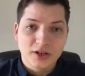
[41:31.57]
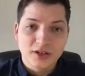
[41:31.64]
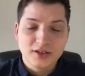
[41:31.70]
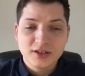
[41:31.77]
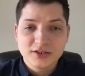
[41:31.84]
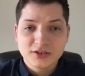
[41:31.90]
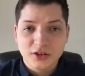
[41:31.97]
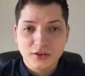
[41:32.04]
It
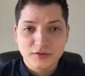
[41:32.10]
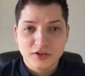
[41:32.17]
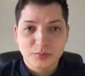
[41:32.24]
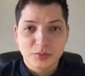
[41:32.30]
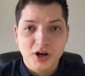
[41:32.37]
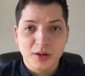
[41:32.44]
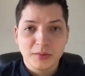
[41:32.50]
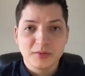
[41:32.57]
didn't solve their
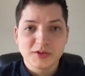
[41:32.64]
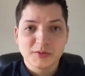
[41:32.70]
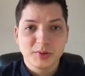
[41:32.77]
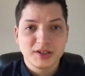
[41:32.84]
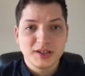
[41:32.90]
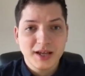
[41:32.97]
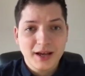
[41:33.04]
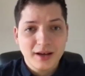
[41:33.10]
problems.
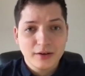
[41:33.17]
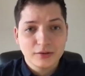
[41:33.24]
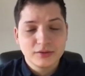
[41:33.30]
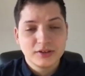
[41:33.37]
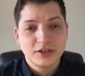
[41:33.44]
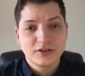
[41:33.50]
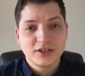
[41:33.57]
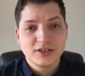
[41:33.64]
But now
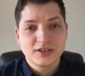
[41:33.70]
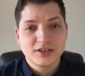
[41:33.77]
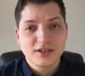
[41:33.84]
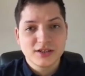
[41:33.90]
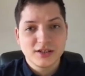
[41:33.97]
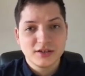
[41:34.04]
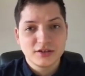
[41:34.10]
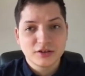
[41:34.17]
there is this
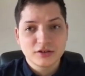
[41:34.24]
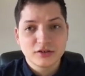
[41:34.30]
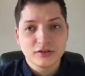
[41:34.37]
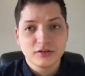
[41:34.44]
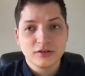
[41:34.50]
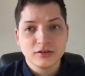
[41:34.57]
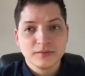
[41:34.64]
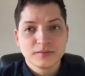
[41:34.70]

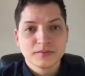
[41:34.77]
internal